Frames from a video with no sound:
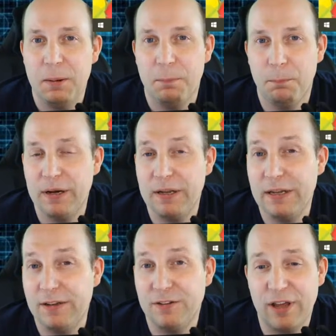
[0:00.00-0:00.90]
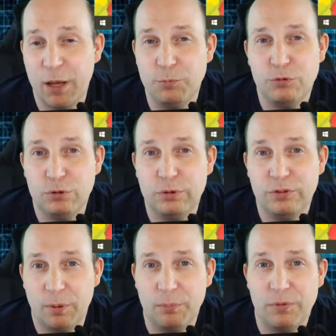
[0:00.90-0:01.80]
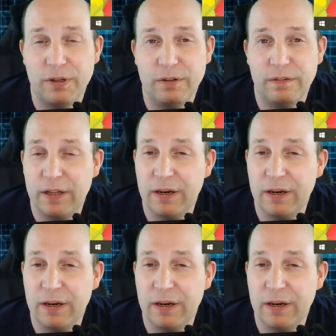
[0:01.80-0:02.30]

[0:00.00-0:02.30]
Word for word: but it is absolutely something that